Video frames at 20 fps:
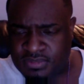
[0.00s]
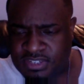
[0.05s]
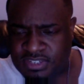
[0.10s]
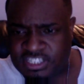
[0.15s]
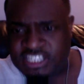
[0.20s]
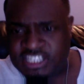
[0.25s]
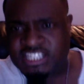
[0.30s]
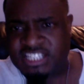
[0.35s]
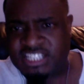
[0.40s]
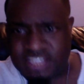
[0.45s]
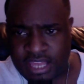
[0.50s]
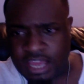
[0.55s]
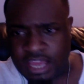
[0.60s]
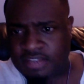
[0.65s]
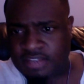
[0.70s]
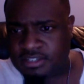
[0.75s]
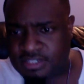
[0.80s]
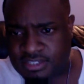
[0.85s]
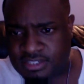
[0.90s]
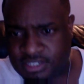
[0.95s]
Now I
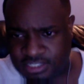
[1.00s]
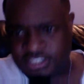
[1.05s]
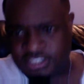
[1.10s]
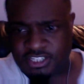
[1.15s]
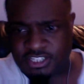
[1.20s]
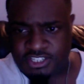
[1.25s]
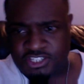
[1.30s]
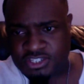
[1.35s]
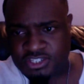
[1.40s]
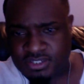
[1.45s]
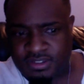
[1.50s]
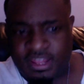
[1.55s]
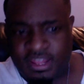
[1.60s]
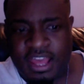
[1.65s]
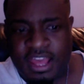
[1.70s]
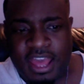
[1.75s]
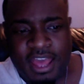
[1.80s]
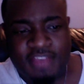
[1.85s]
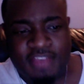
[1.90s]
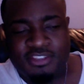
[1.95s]
got cut you.
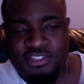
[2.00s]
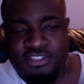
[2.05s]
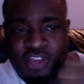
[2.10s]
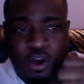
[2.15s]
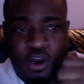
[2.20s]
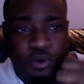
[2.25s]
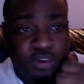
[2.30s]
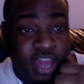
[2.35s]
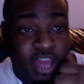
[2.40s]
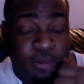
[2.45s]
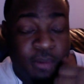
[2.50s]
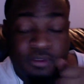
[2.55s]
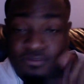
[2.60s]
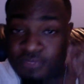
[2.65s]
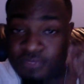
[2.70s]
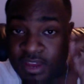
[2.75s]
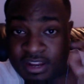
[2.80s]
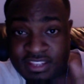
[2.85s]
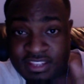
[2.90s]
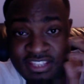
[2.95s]
So that was
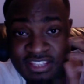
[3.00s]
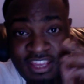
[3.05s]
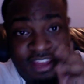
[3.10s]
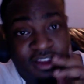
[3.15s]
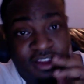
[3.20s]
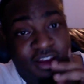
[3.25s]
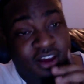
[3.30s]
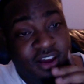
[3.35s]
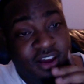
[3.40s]
fun as hell.